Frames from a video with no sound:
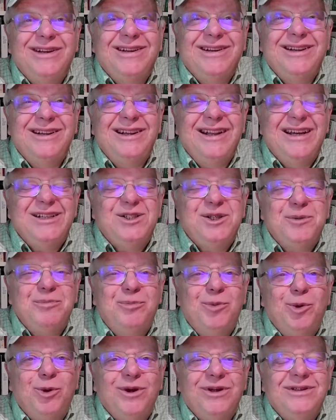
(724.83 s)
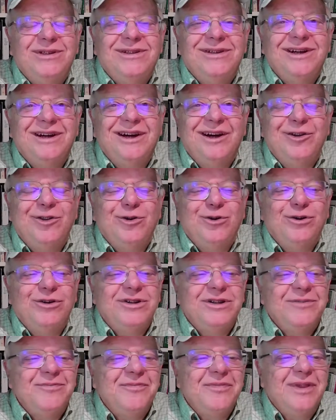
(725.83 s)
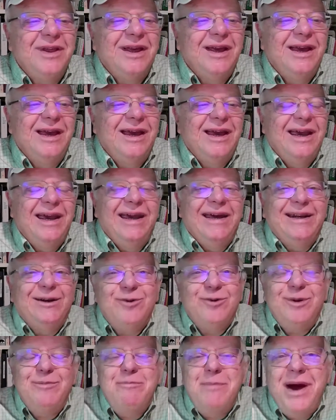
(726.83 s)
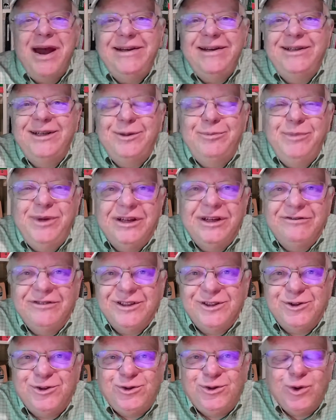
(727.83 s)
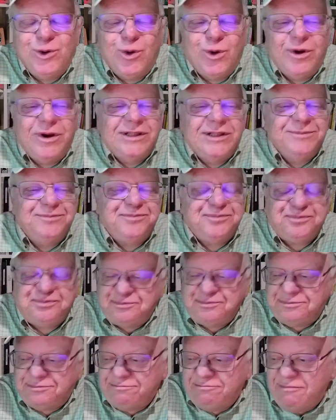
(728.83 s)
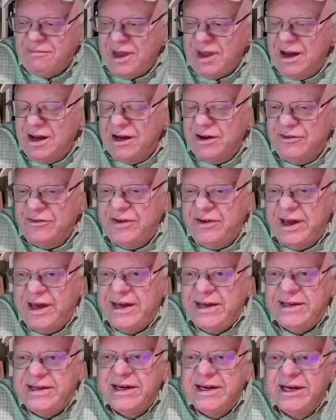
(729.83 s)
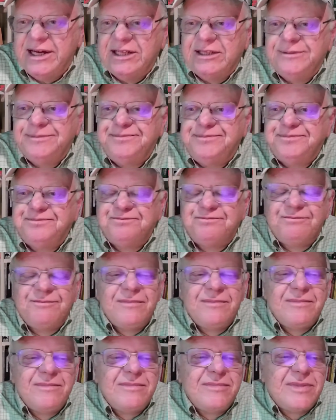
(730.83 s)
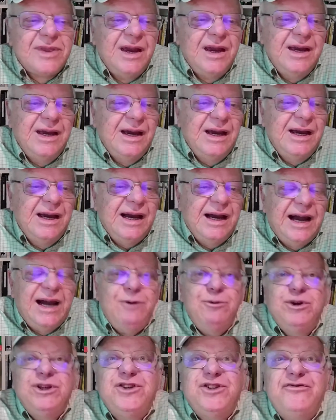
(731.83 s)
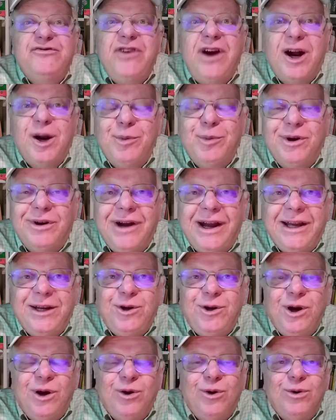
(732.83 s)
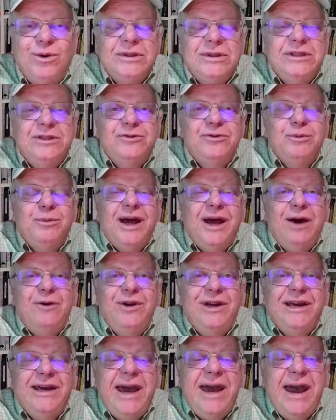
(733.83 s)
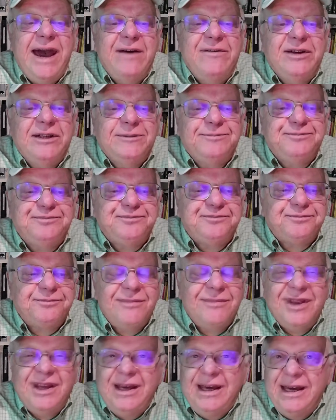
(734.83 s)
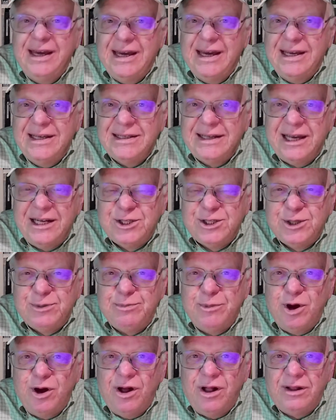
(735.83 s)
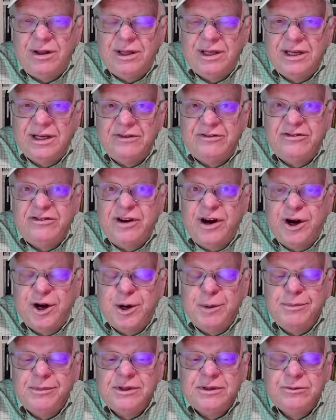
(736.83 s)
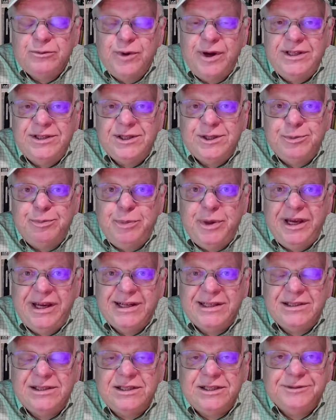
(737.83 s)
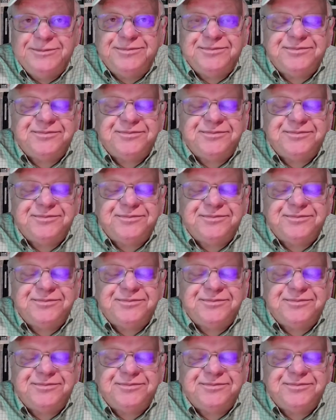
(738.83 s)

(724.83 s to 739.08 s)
and less important to others. And it reminded me of a story of a Irish farmer I know. He's from County Cavan. He's got a small farm. He raises pigs.